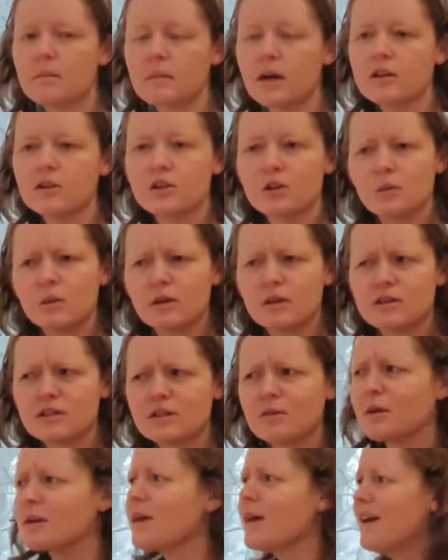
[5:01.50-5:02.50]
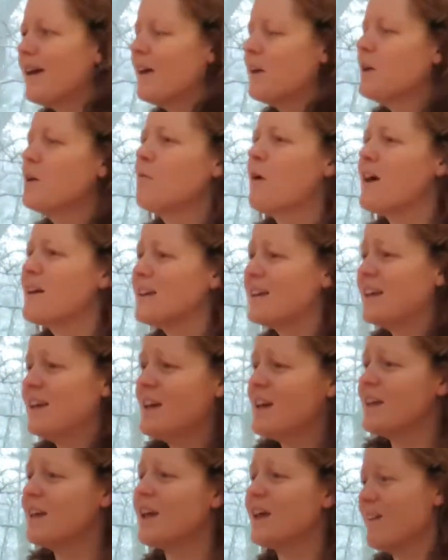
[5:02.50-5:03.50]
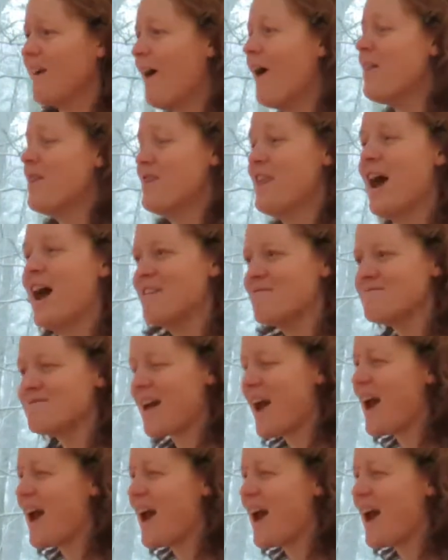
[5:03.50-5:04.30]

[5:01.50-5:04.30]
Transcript: I'm not sure what it's doing. Anyway, keying in on that